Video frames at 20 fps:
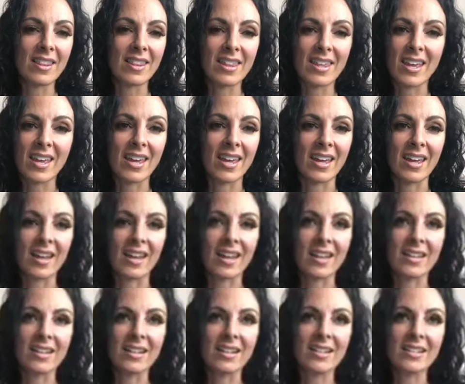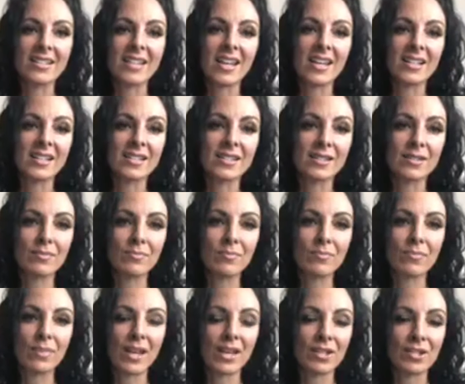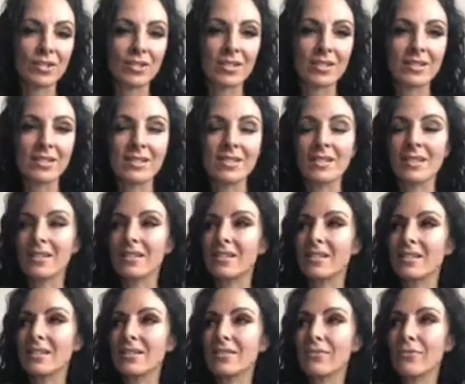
thing, and it takes patience and